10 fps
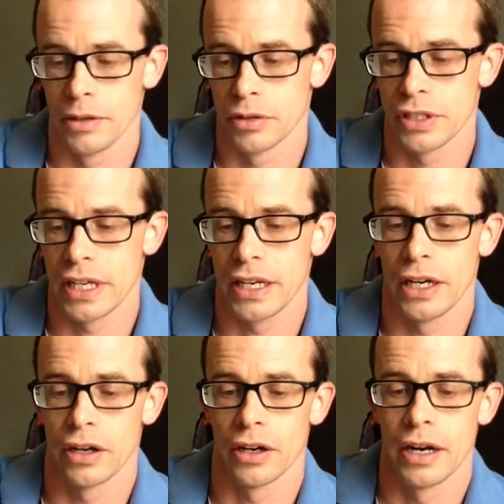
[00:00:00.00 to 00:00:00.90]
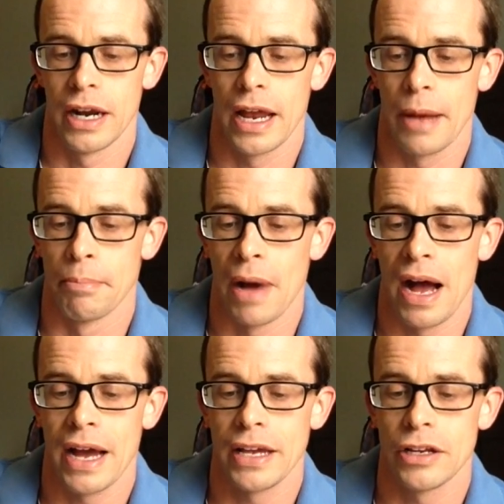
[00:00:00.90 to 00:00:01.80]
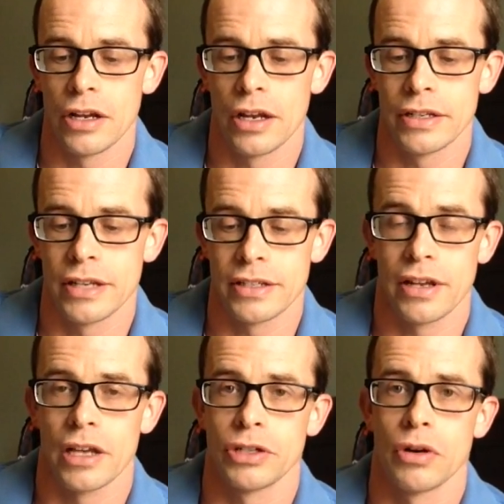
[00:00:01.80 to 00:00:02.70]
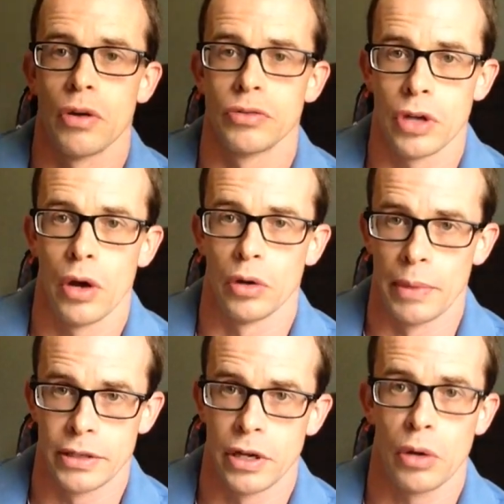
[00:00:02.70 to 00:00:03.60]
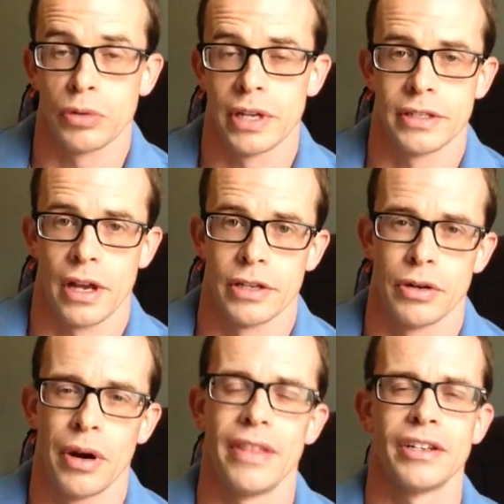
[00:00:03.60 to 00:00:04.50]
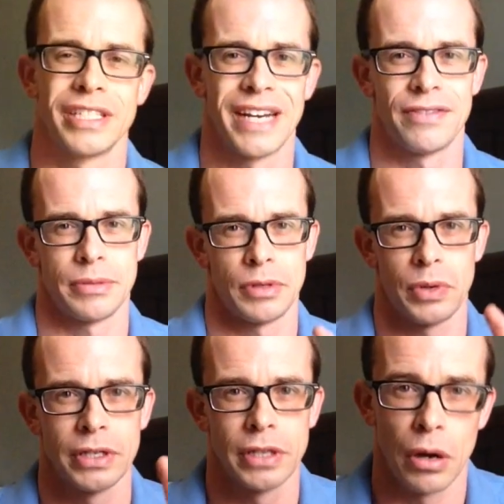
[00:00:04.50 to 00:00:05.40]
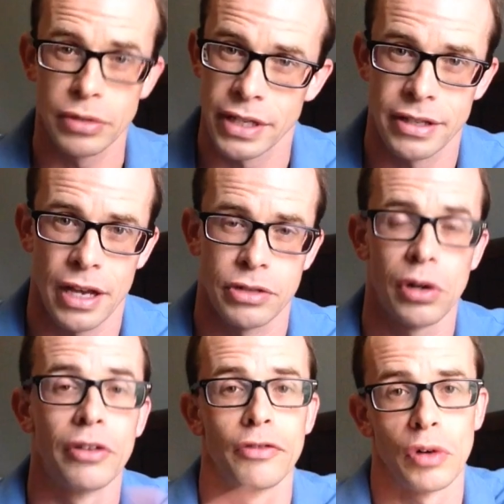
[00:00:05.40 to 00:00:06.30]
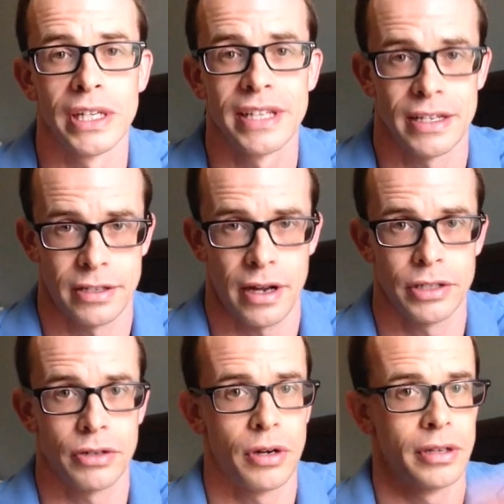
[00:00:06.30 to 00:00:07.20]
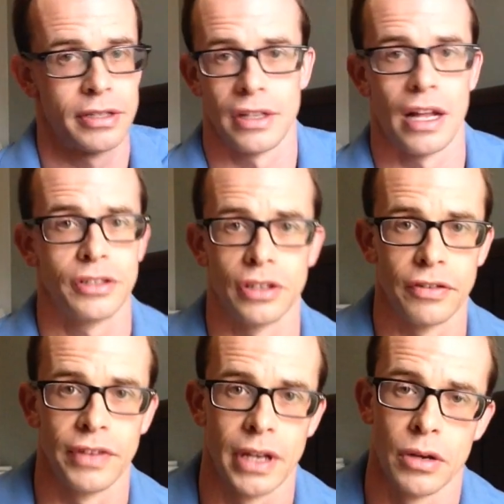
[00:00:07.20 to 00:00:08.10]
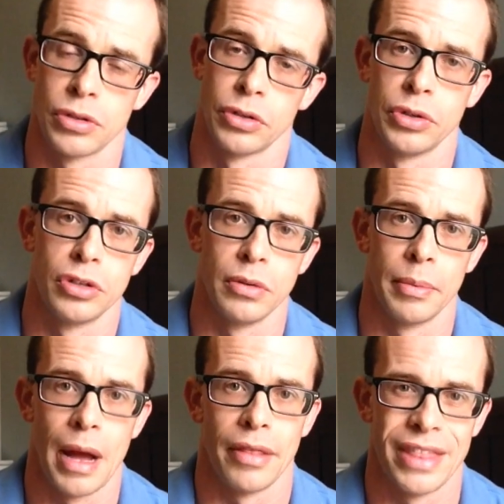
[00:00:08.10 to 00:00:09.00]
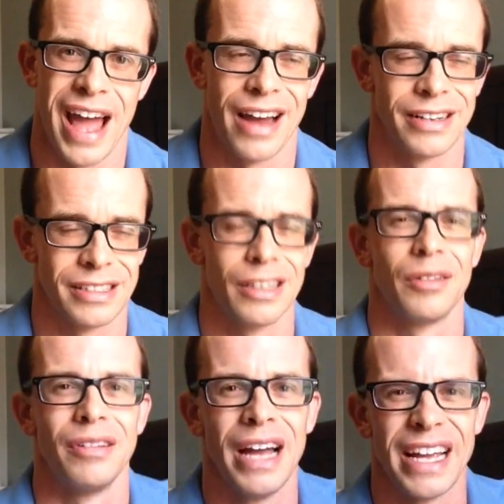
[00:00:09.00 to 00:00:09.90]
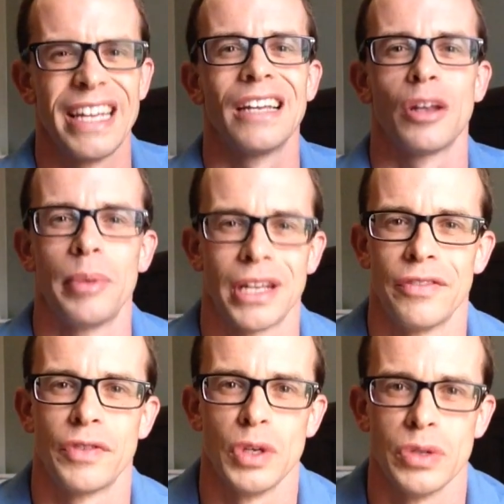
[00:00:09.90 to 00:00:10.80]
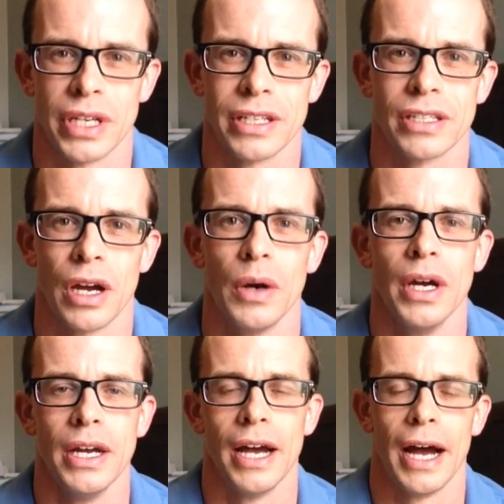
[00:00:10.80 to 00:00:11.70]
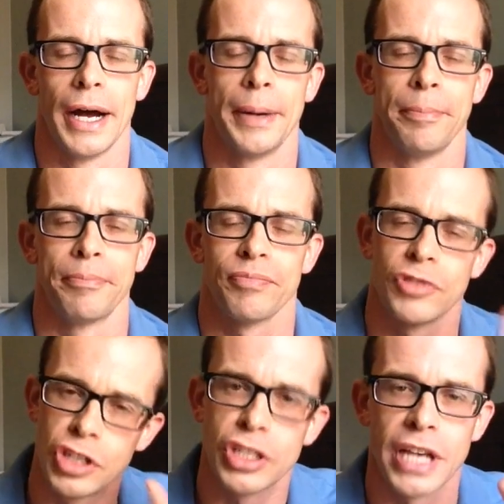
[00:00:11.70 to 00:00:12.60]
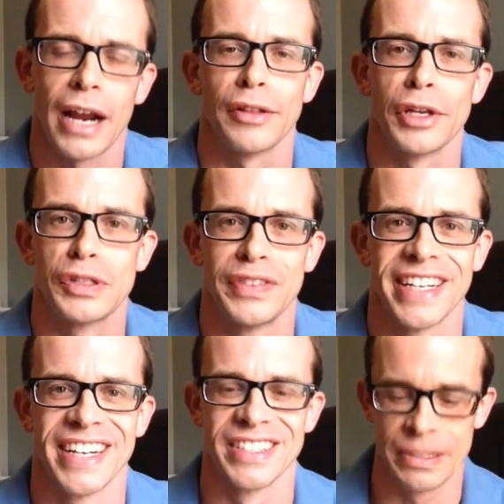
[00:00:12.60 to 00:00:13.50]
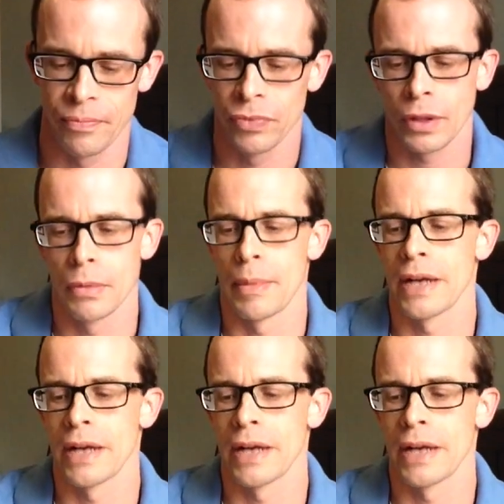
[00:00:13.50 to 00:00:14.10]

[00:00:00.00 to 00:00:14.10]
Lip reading: you'll see here, my testosterone total, my total testosterone, and there's a difference between total testosterone and free testosterone, and there's lots of good videos on YouTube about that. And it can get a little bit confusing, so just check out those videos. But